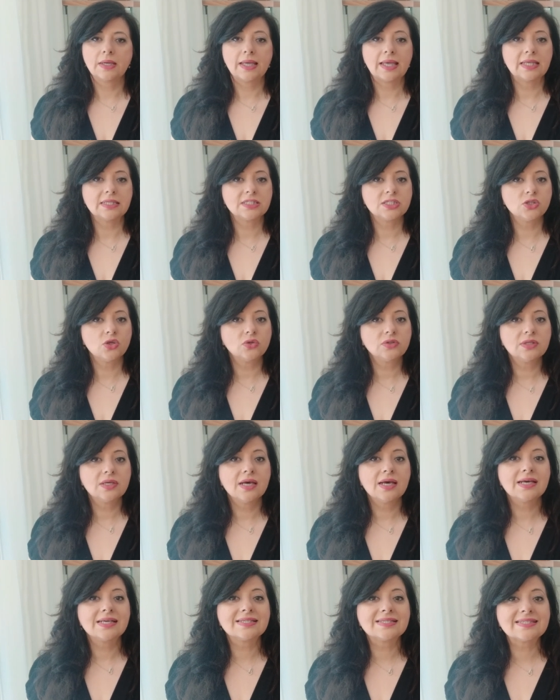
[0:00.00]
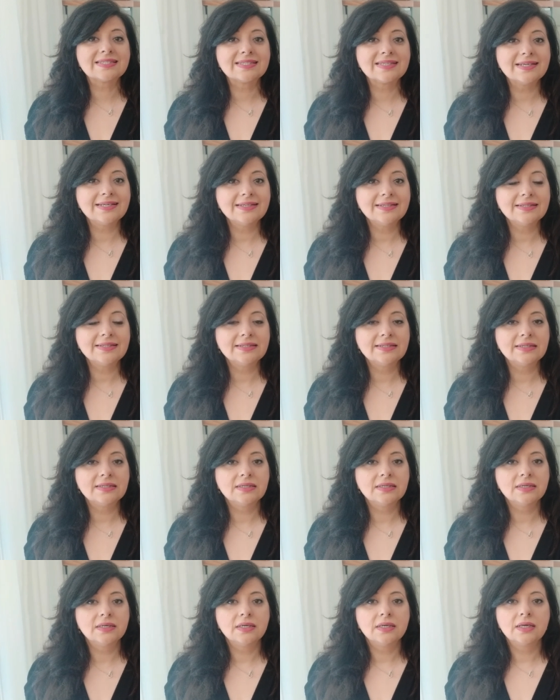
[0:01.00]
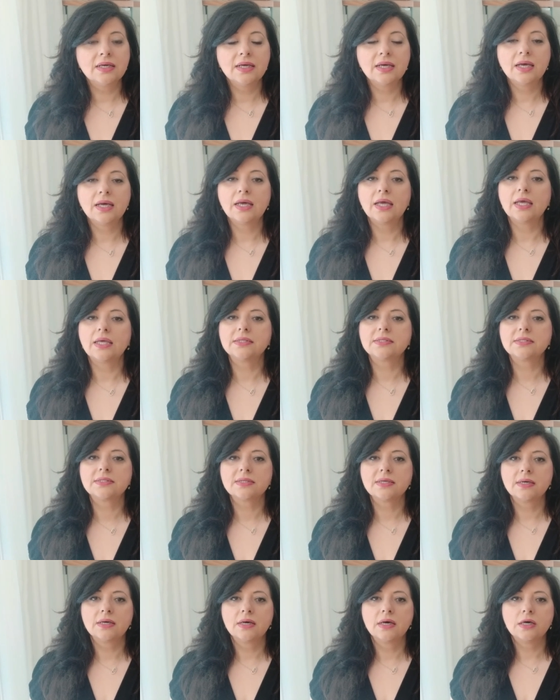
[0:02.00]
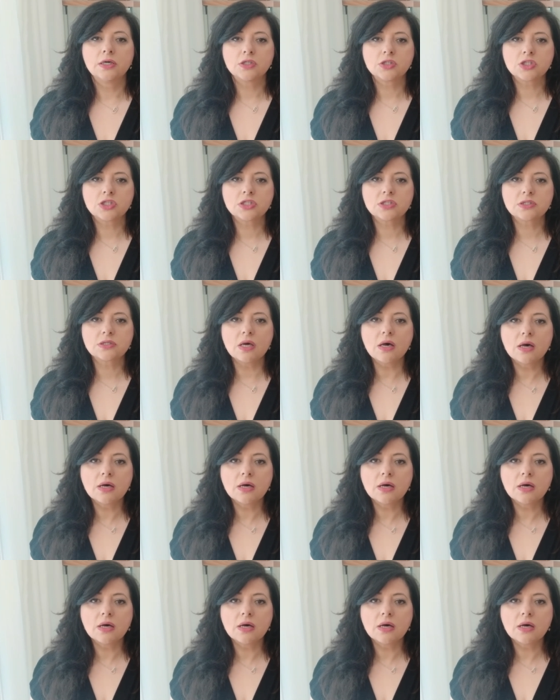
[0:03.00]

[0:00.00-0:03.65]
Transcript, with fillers: It's not S, it's S.